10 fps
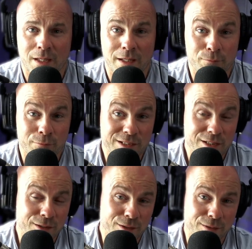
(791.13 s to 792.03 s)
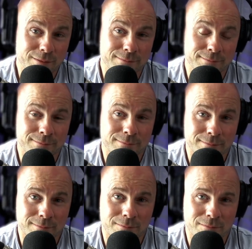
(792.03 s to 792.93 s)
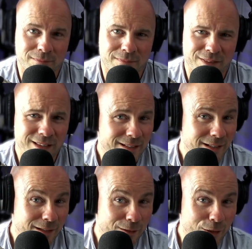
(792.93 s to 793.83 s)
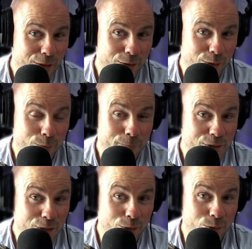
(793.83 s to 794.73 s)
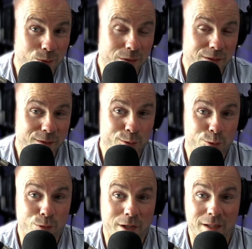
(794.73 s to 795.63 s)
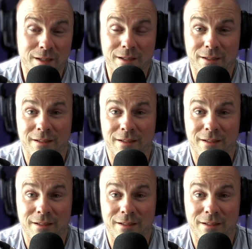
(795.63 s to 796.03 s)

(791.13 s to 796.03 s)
And in return, this little girl offers you a drink,